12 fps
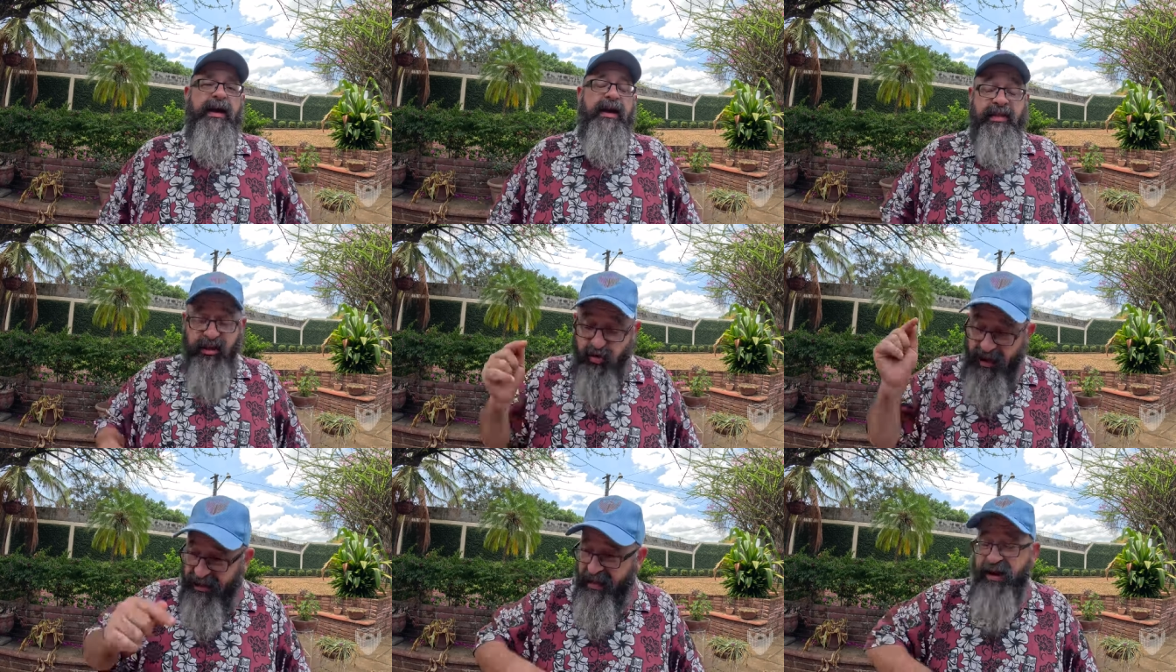And then you
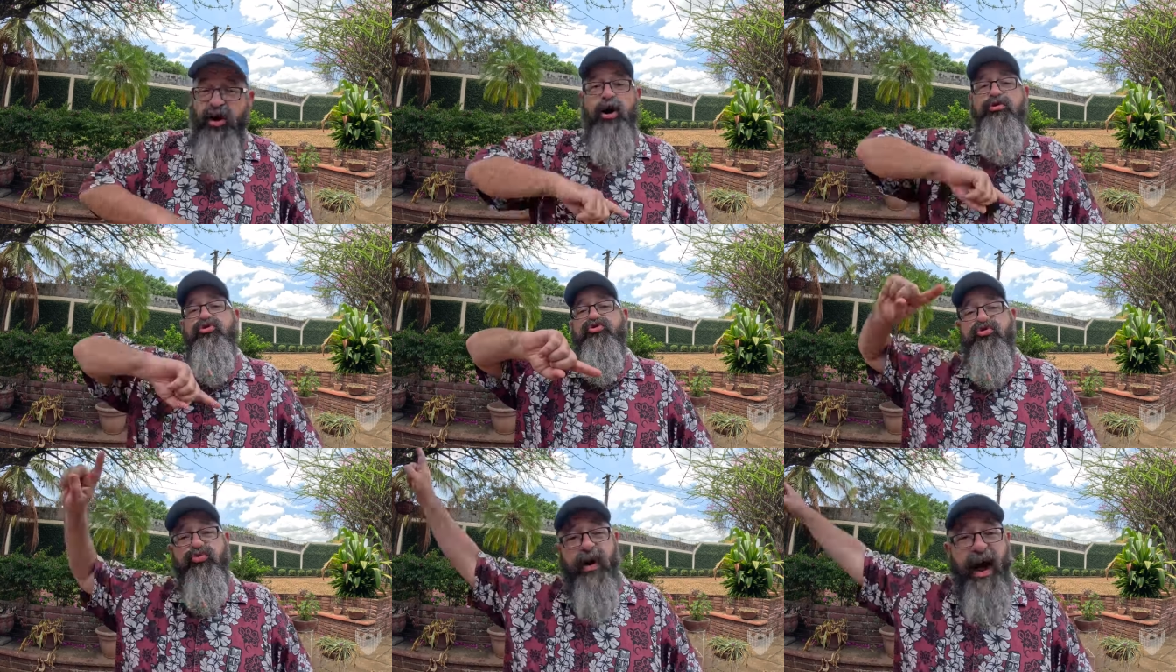get in that car and you
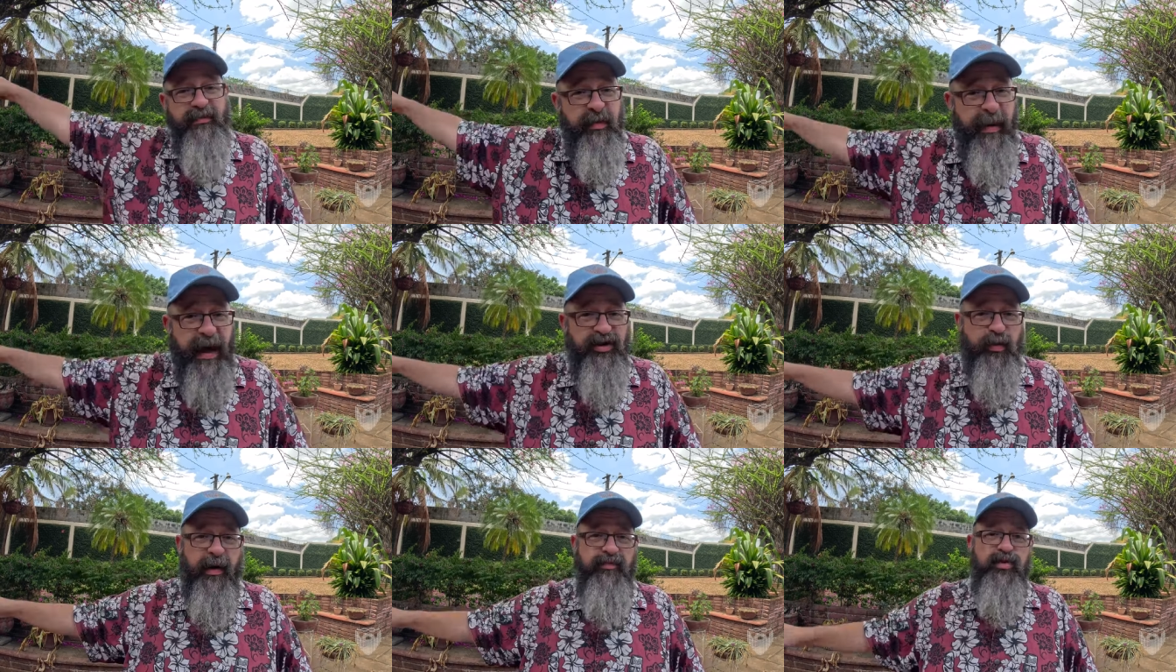drive it back
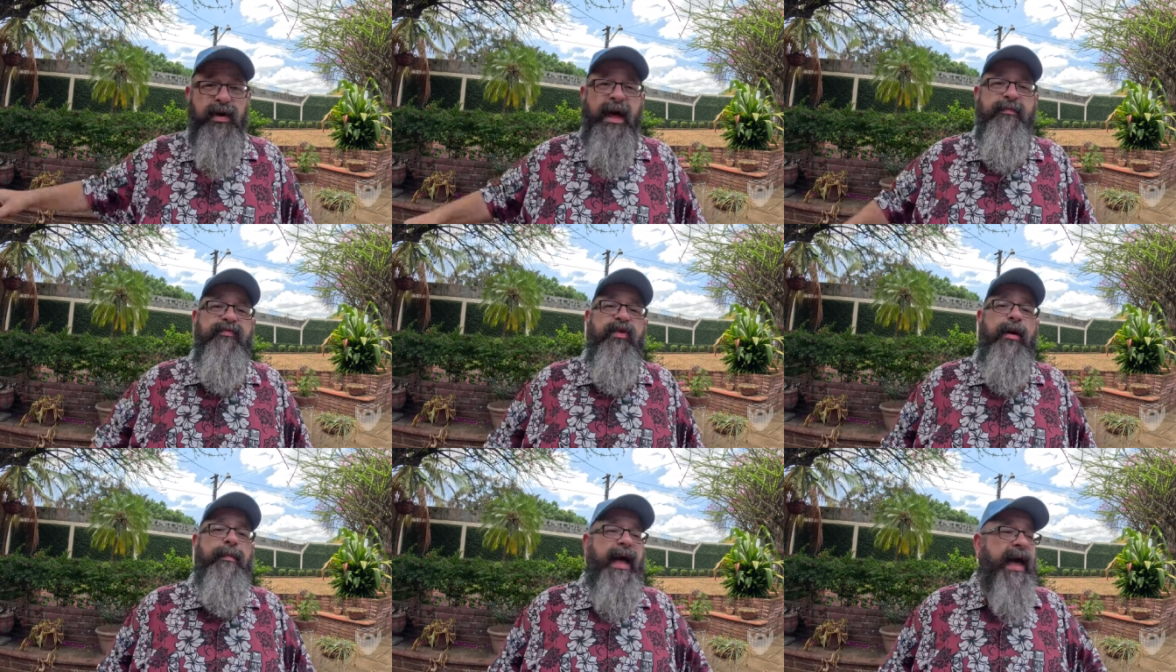to wherever you came
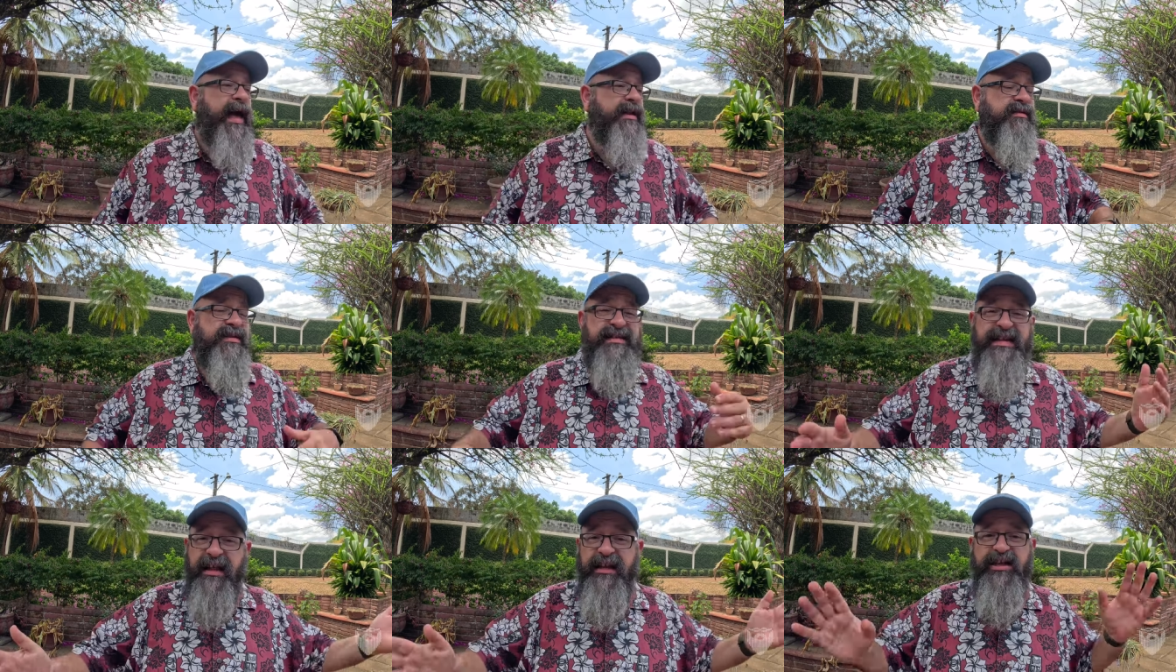from and
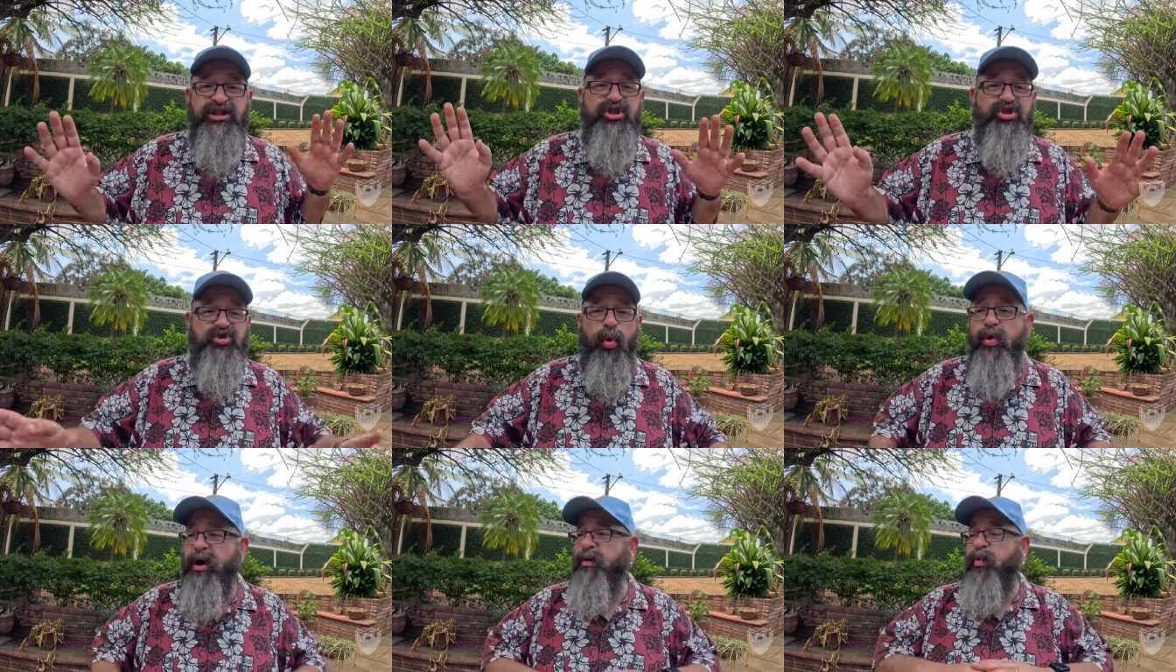sell it,
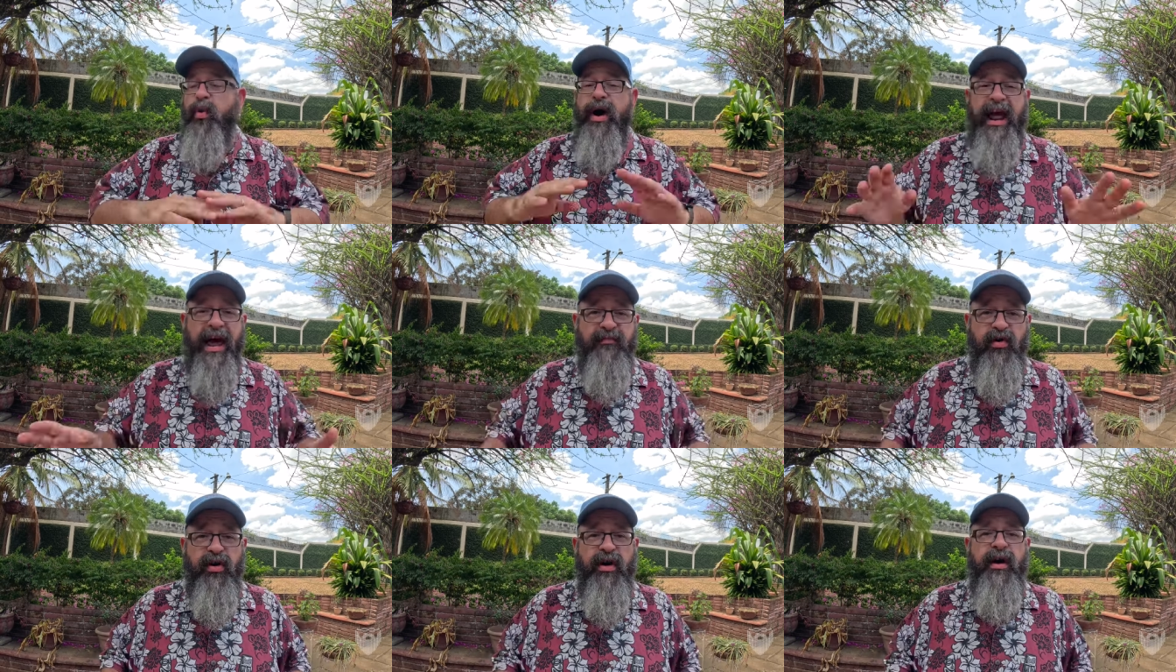store it,
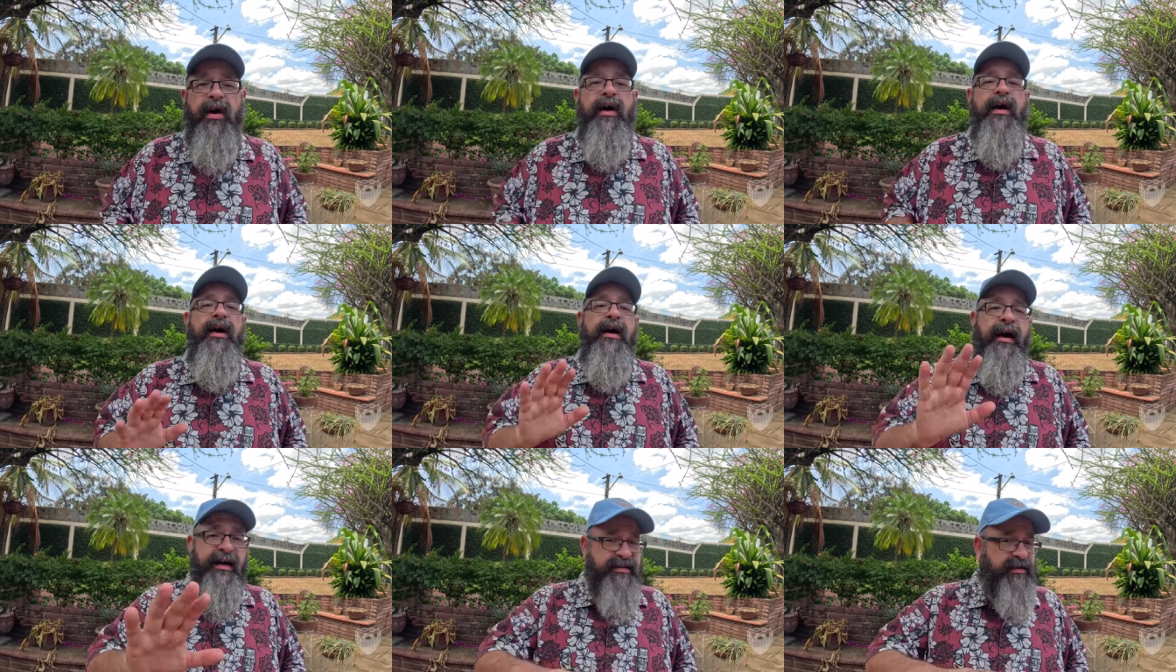whatever
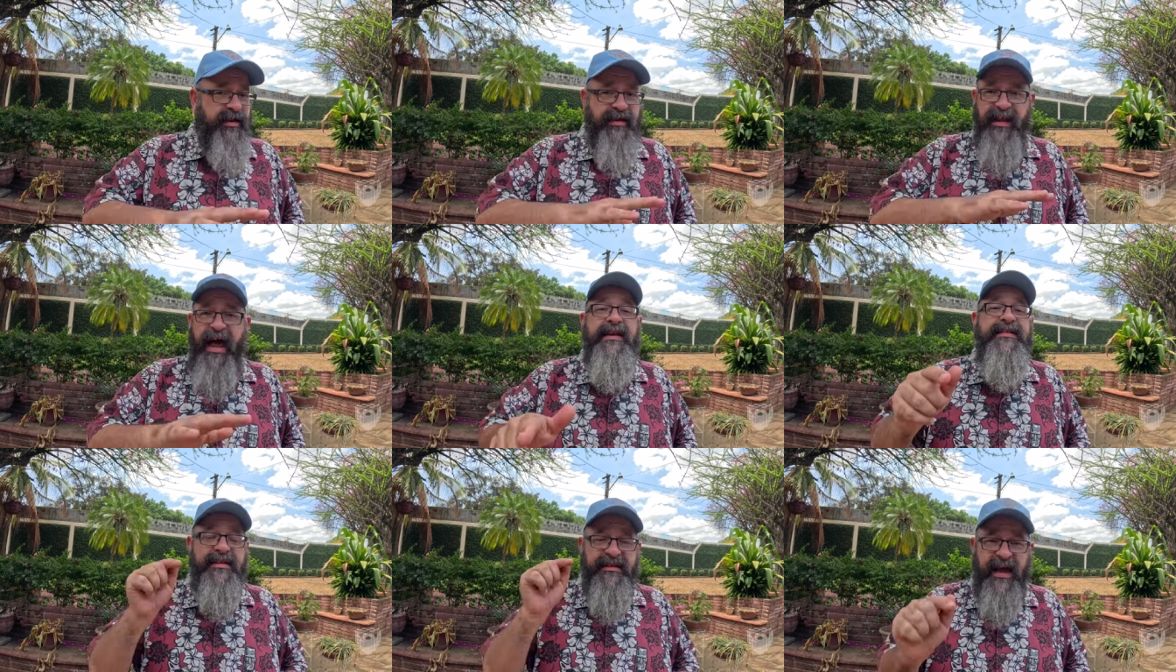excellent. That
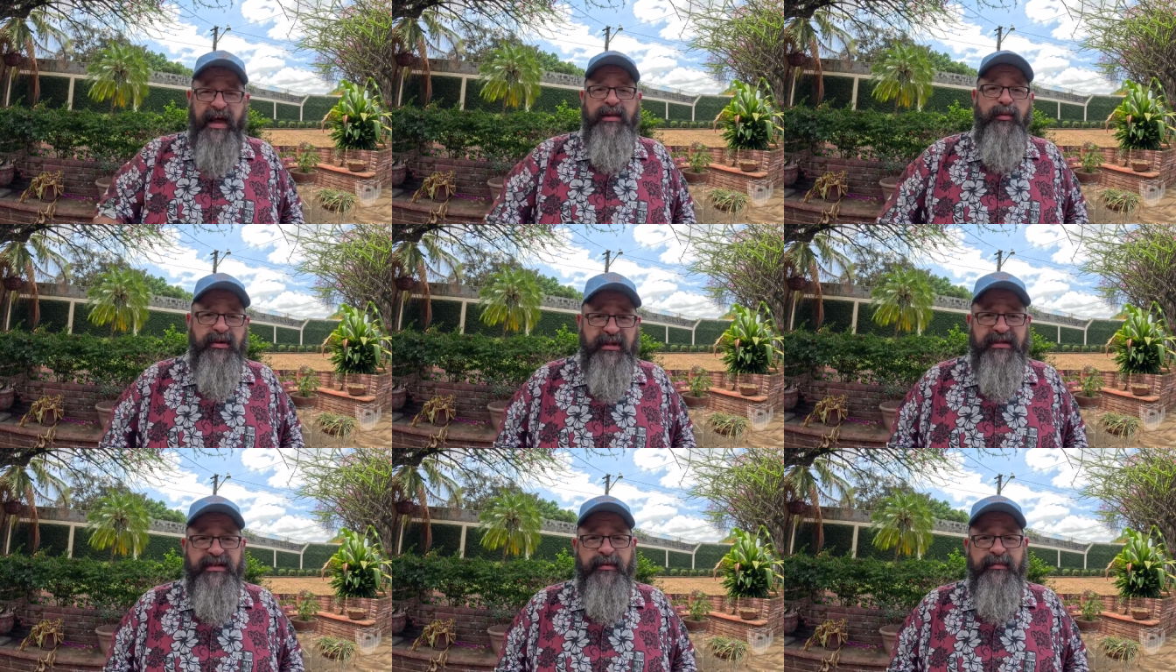is exactly what the
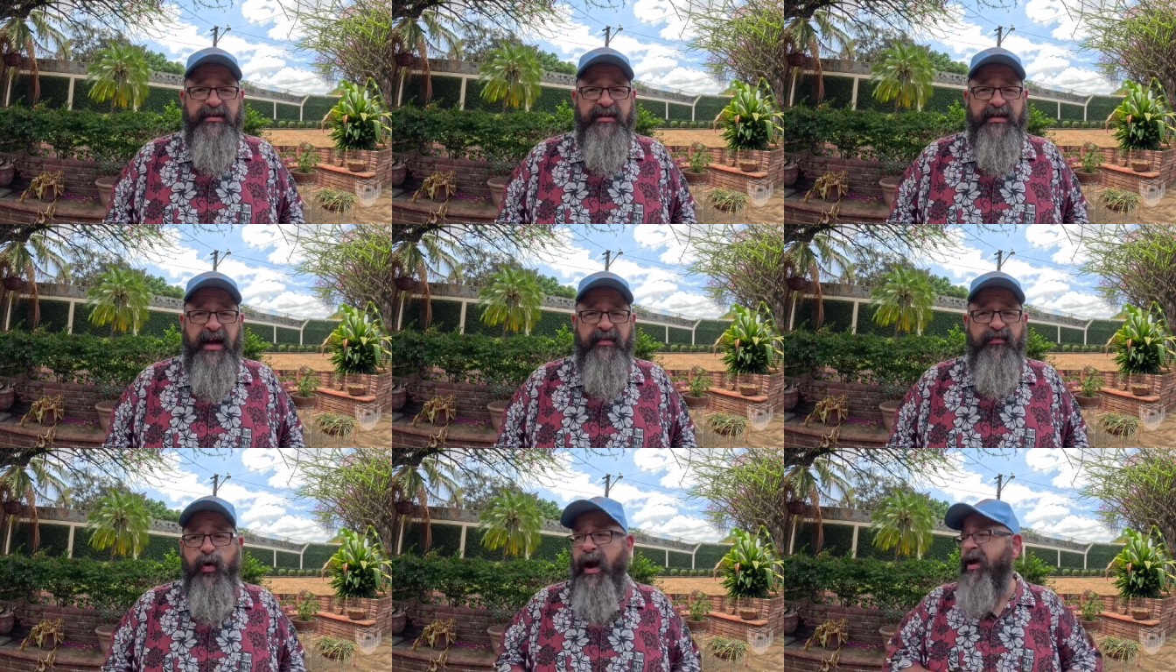system is designed for.